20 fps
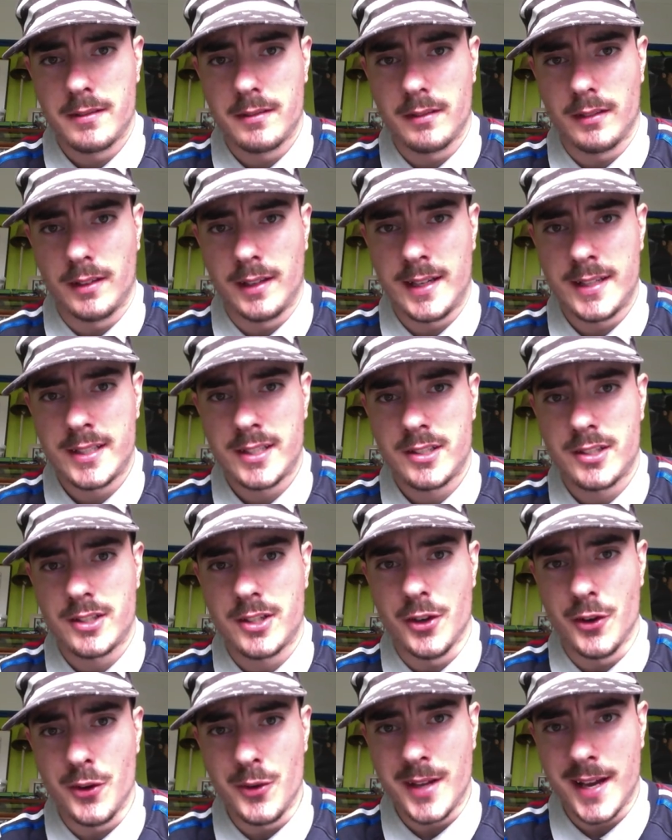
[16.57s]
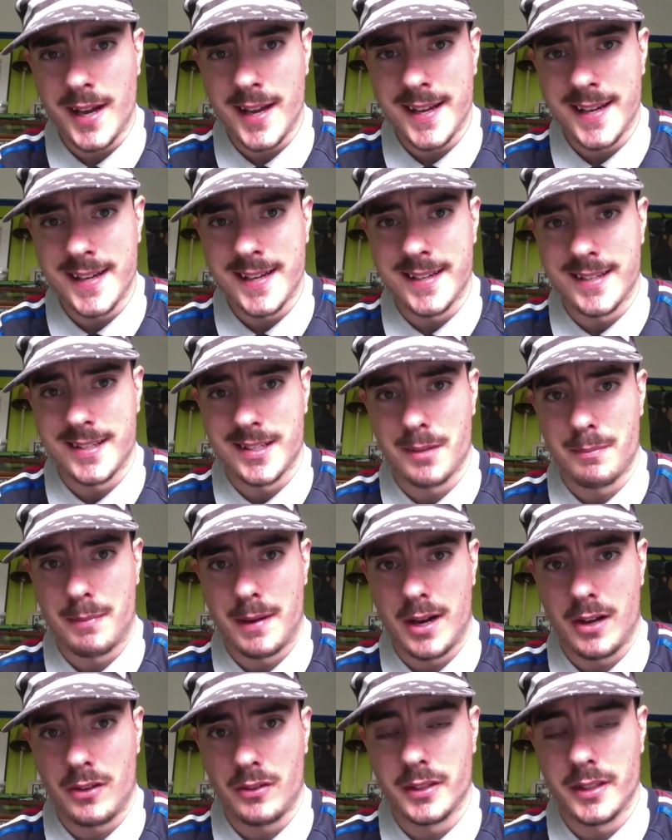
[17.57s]
the last two days
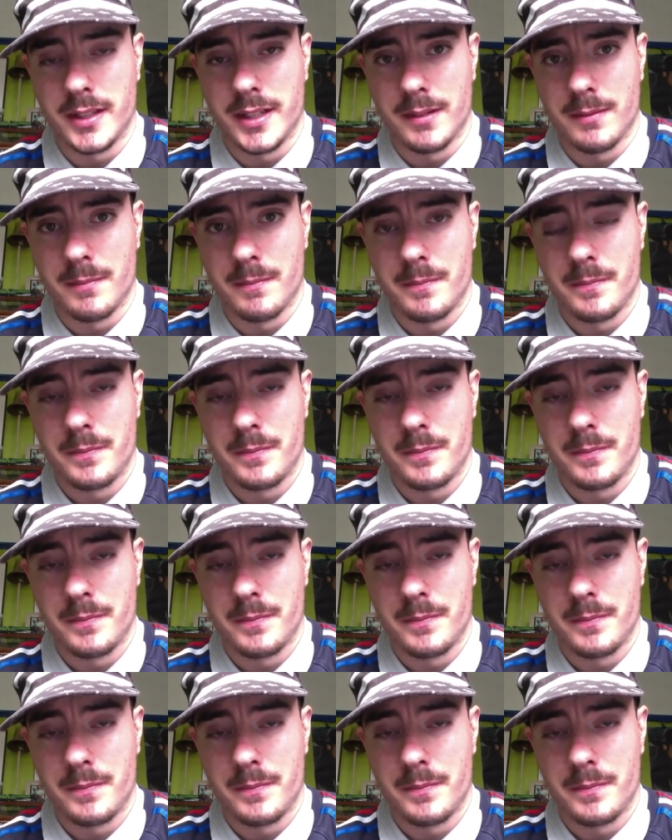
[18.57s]
apparently,